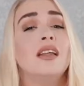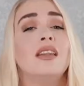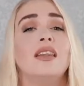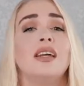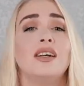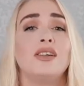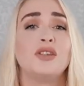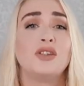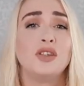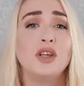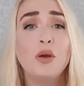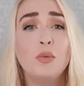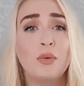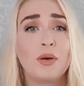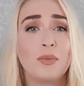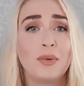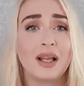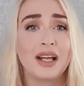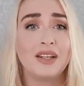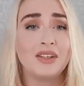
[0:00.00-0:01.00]
they're super
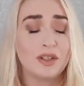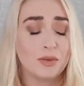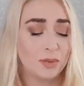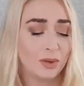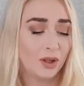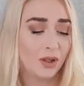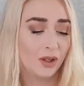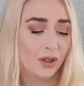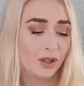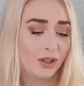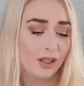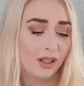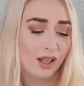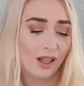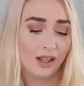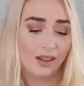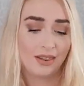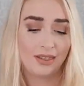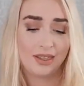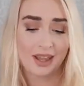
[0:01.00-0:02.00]
blendable.
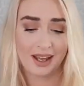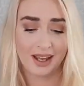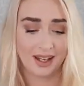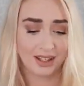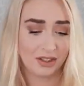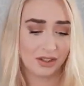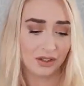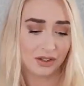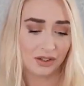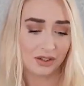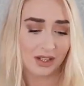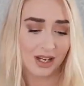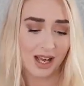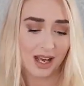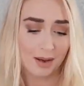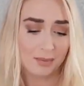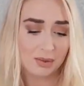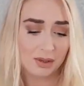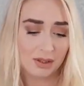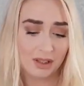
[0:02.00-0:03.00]
They are just
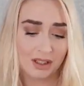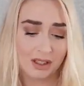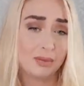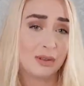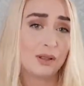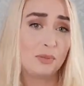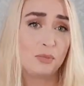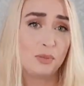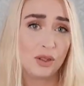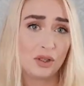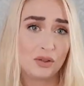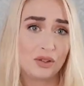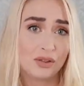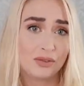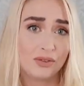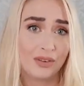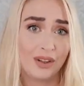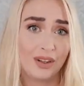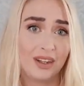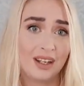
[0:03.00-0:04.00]
absolutely
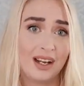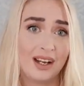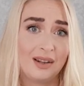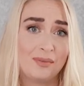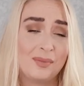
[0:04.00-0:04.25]
beautiful. I